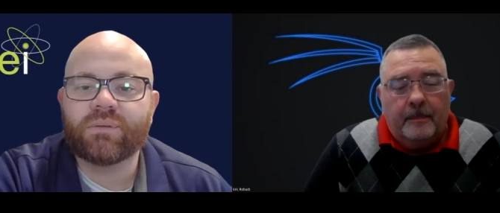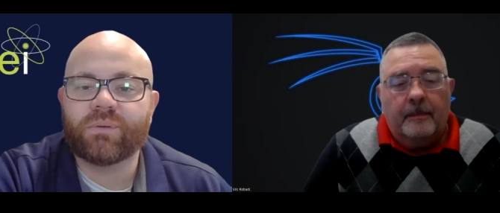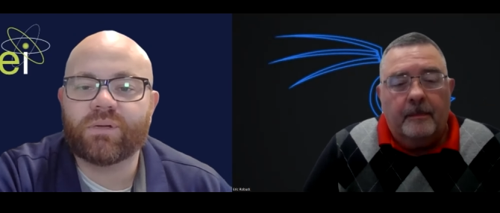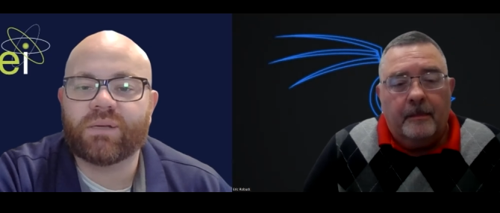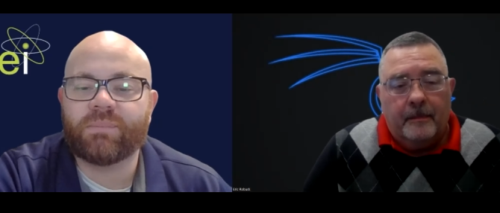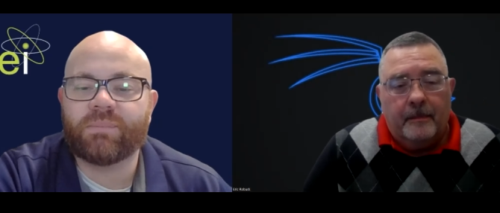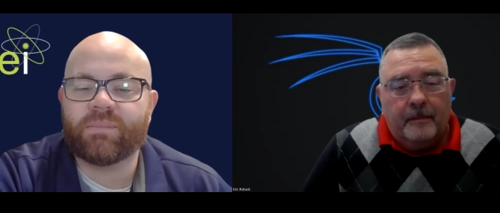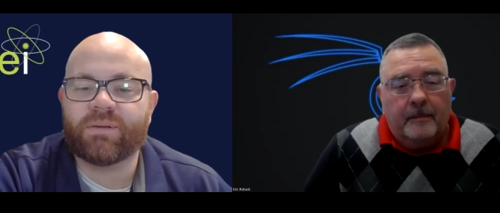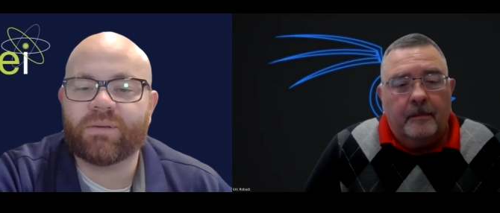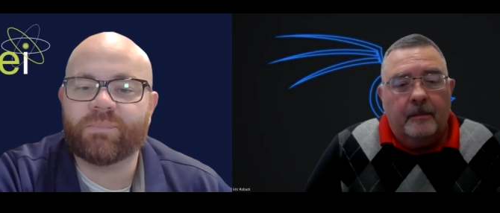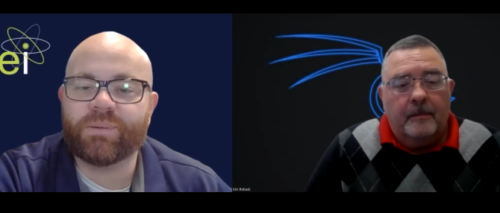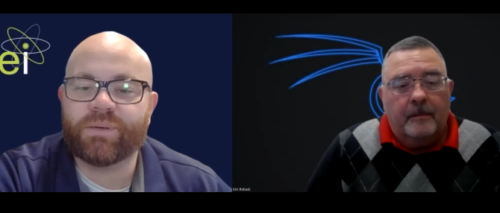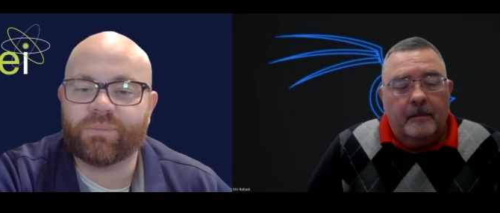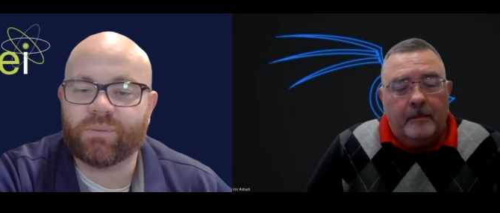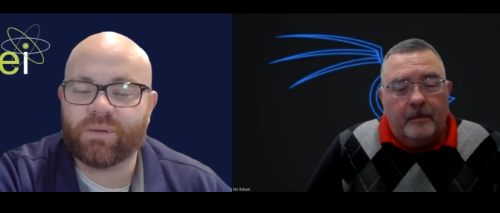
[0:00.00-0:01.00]
Speaker 1: We're going to be able
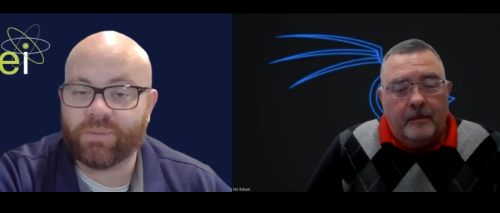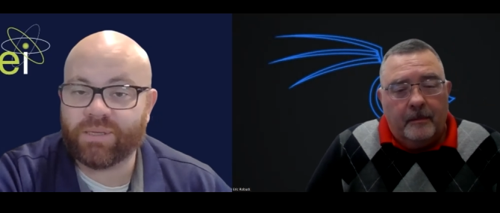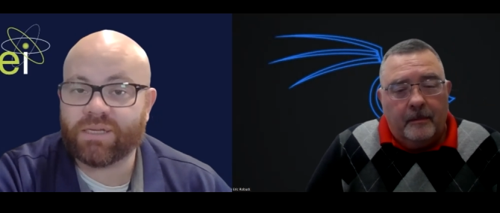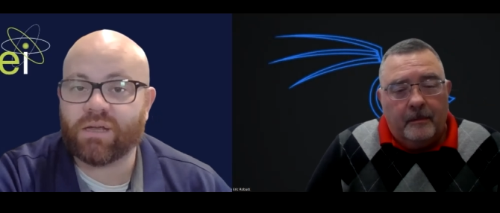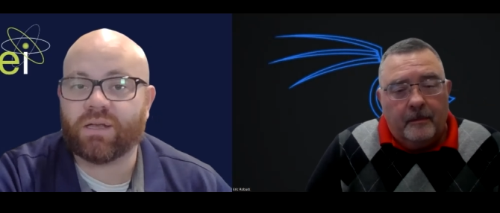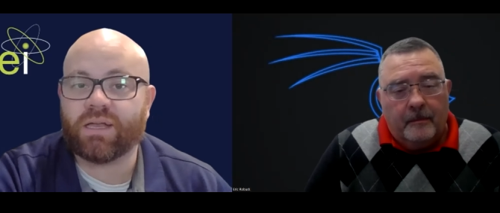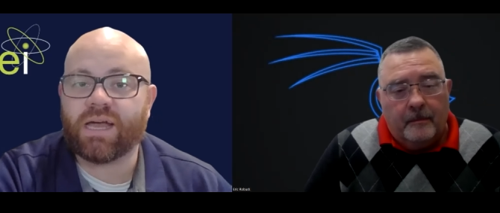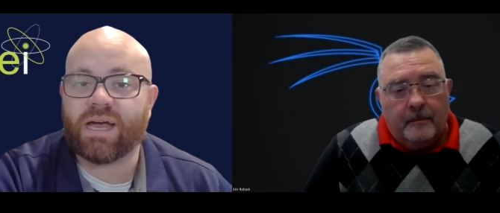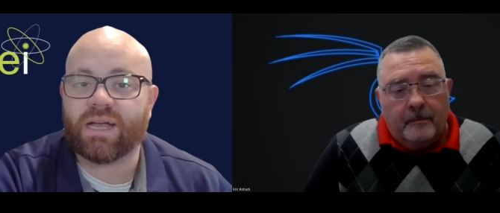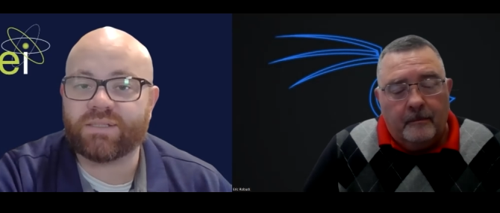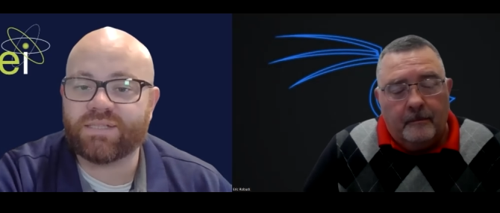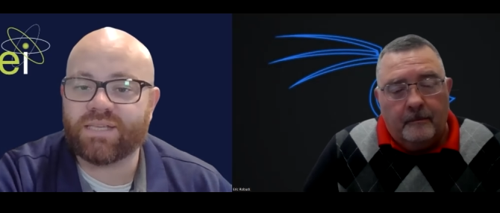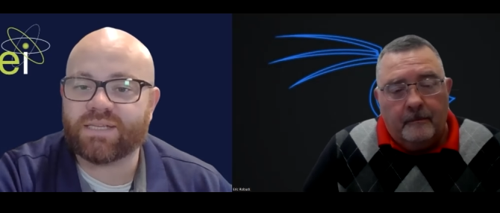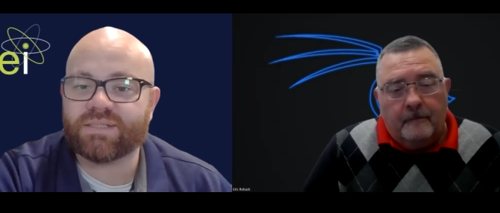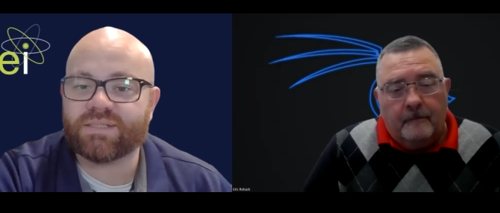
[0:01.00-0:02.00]
to put what we call
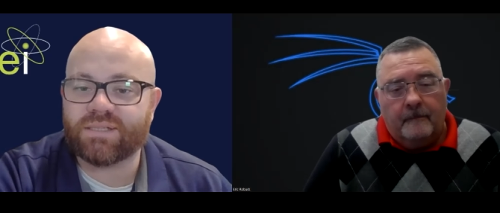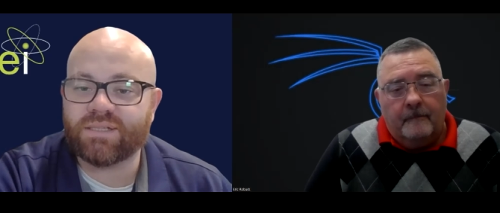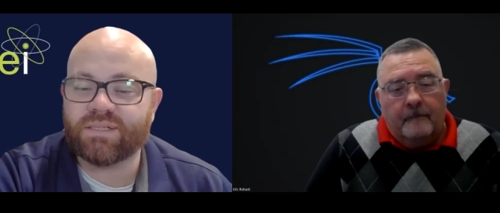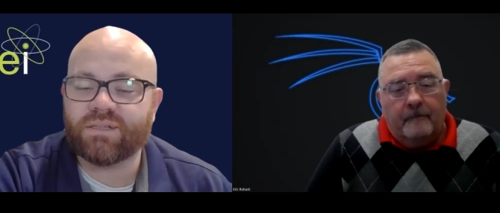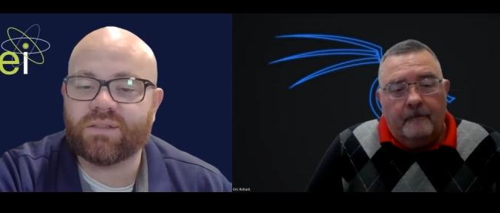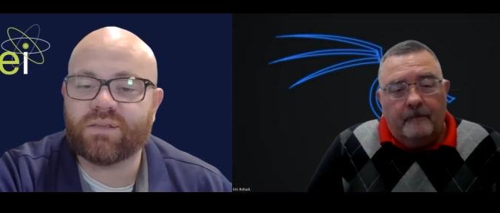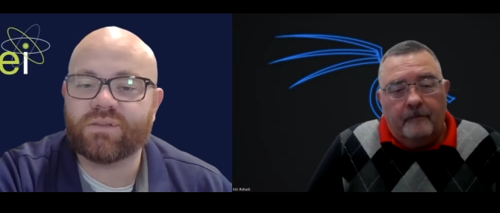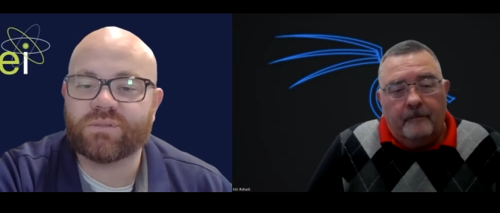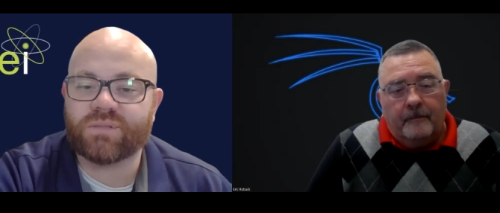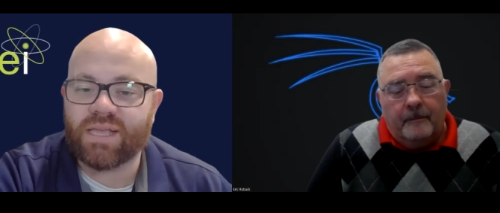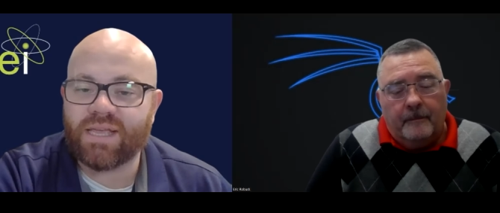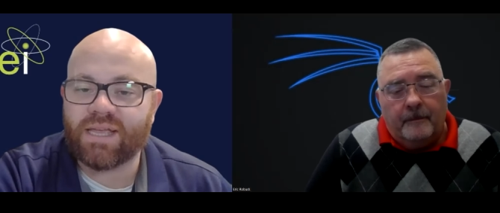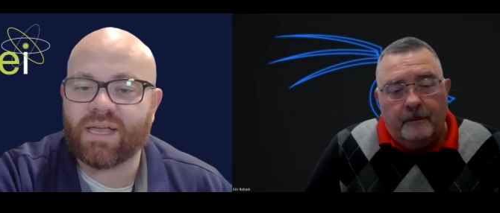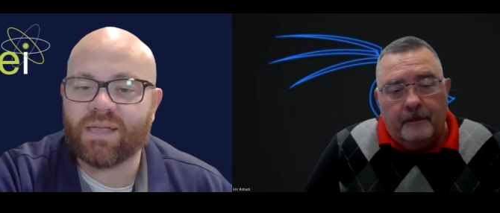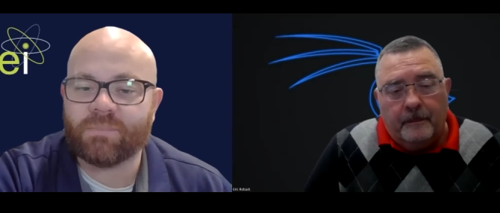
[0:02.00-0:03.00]
context into those
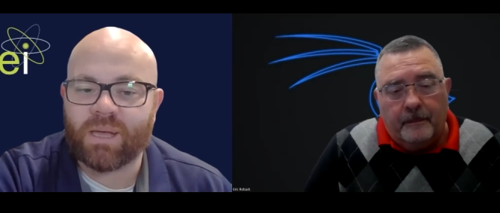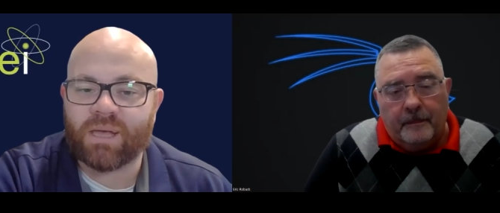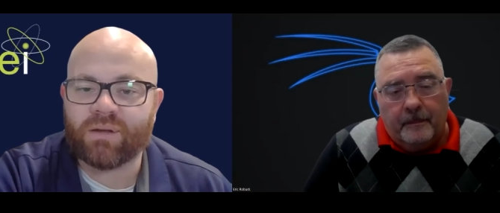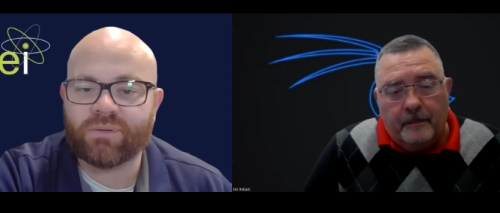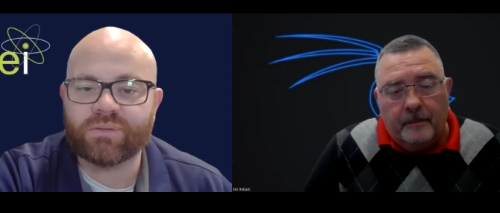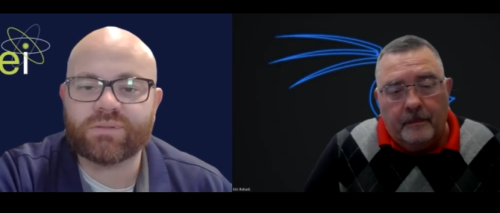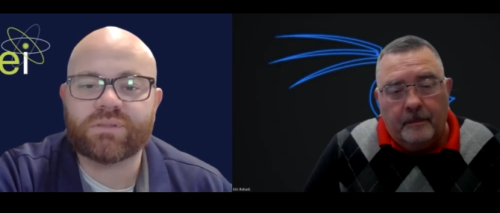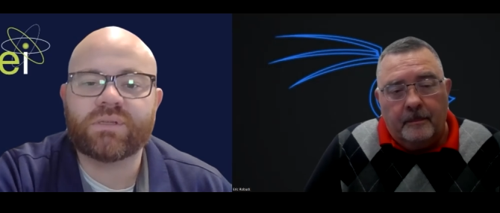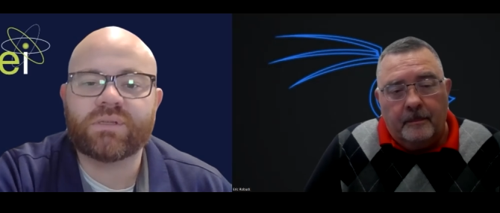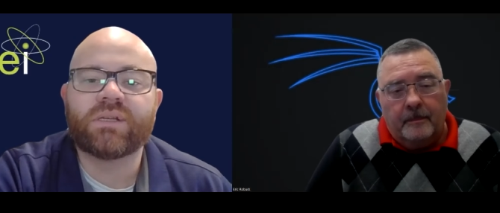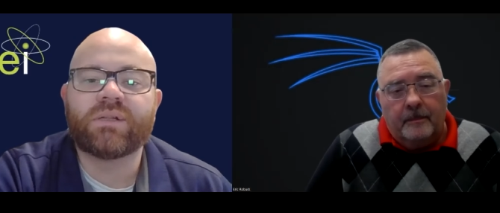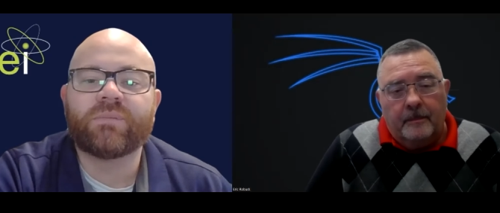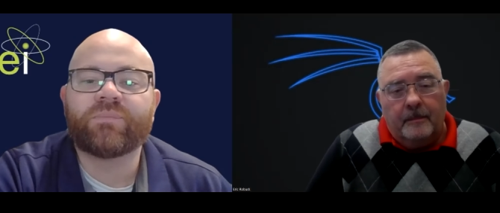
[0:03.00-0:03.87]
AI models.